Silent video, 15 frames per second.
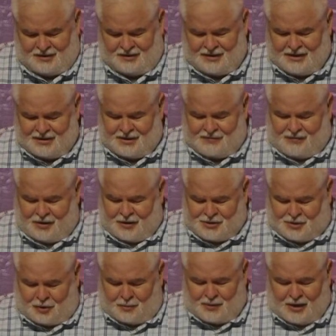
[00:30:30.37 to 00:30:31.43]
The very
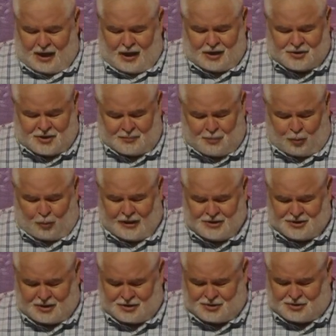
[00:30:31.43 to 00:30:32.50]
terminology
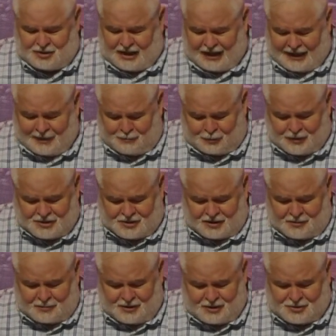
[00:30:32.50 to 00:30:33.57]
points us to the high
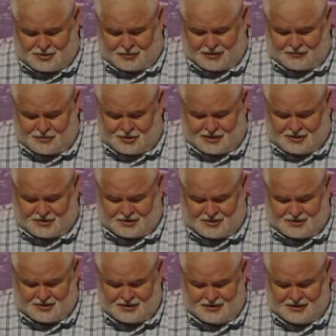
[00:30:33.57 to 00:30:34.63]
priestly ministry of
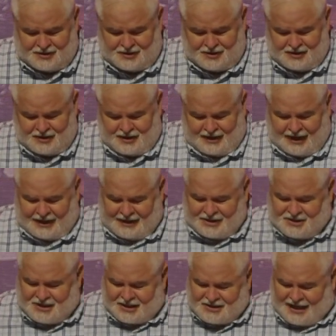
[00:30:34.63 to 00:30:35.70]
Jesus. And he
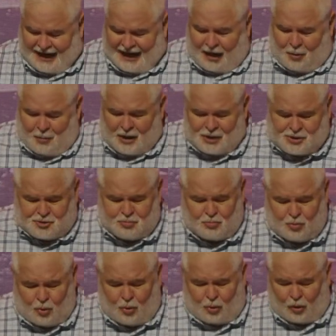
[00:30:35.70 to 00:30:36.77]
says, how much
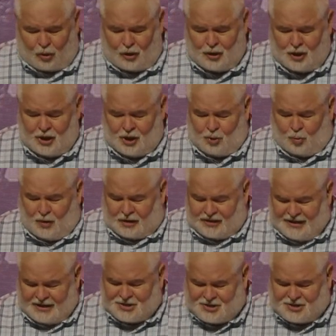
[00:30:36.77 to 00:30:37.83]
more will
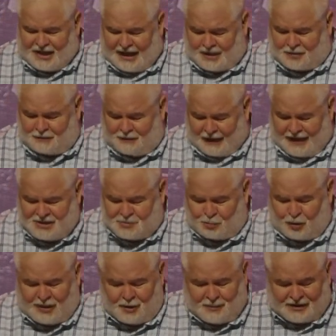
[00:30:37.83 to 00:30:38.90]
his sacrifice
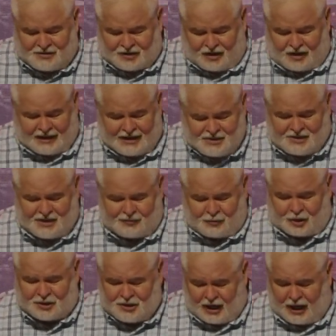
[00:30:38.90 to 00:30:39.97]
bring about the cleansing of
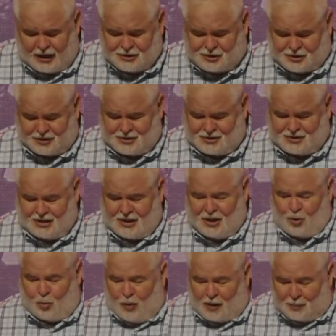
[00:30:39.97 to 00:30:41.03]
our conscience
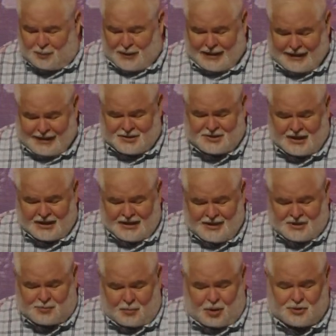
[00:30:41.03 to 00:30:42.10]
where peace
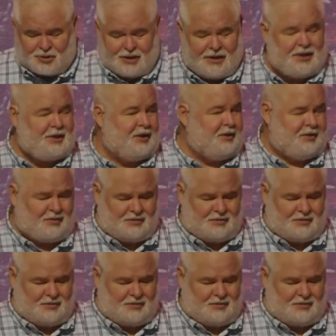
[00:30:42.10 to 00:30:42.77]
is most needed?